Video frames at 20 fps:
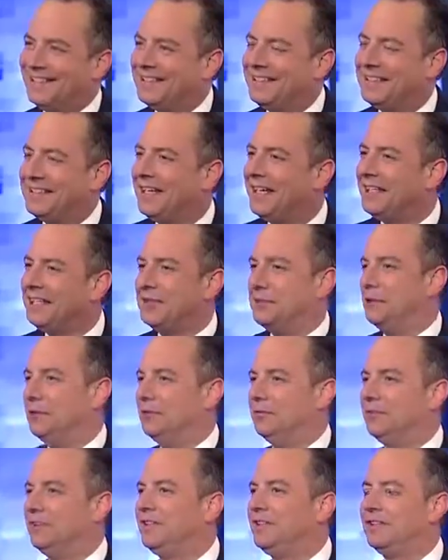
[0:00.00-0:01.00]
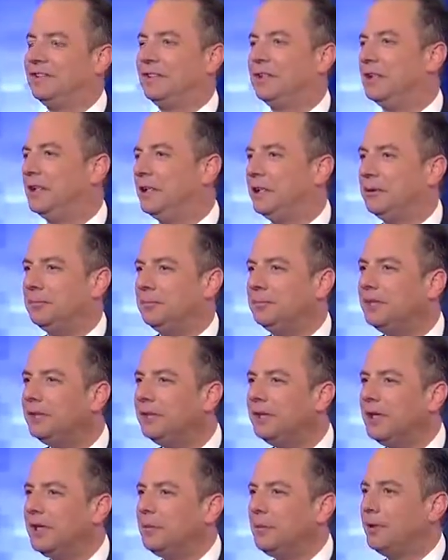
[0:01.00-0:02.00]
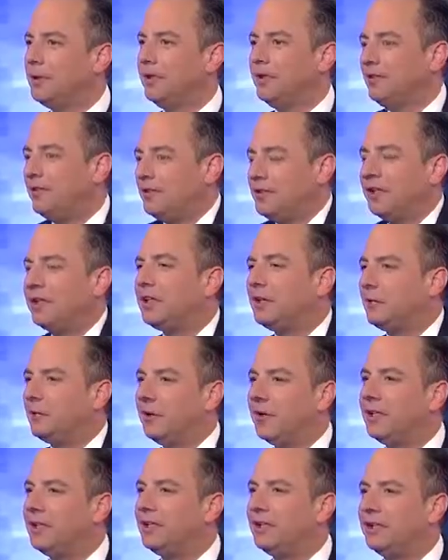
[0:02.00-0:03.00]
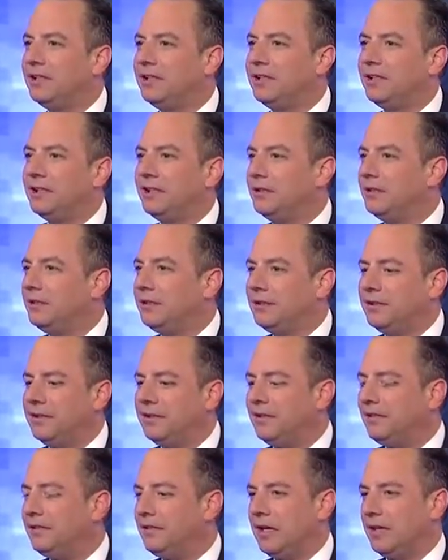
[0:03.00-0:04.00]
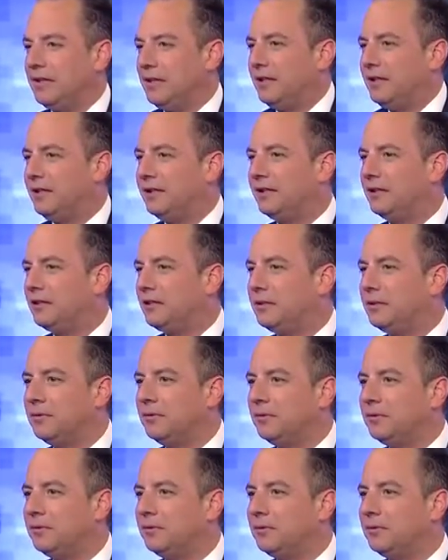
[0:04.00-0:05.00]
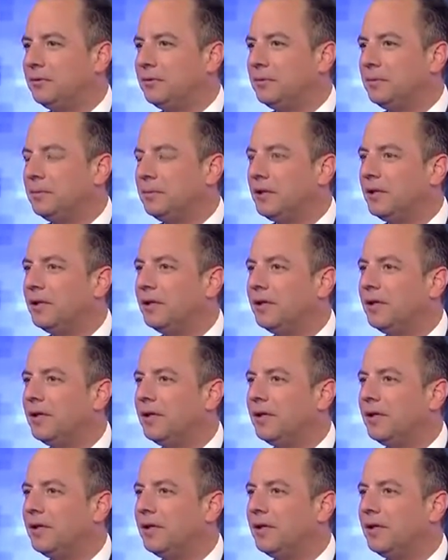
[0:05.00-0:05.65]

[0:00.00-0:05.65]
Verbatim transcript: He's not nervous. Um, but he's getting ready, and, and he's, I think he's going to be How? Really what can you prepared. tell